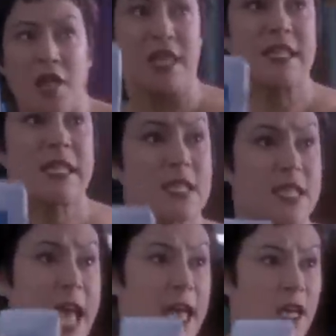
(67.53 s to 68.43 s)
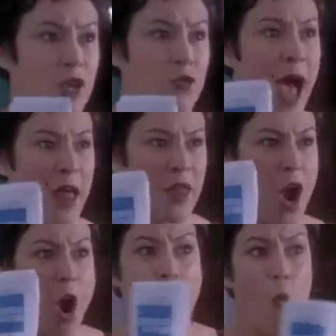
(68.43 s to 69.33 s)
This is saying you'd
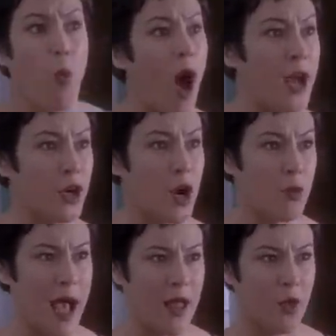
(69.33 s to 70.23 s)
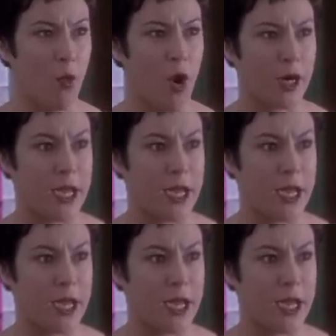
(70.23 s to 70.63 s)
rather wander around the war